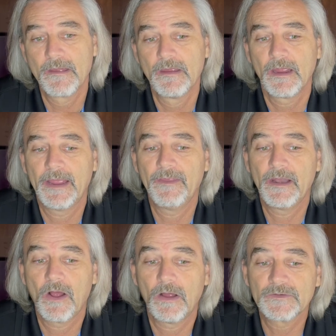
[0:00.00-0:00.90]
and then
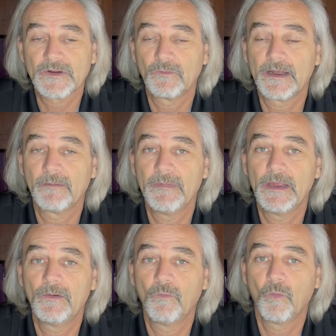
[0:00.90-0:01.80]
also
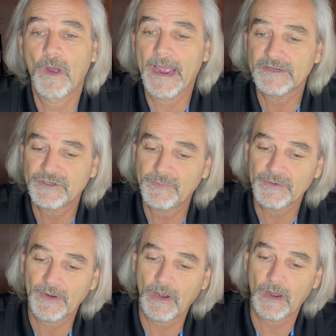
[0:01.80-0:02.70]
recommend as you put
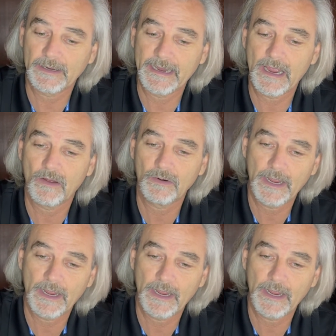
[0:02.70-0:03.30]
the caulk down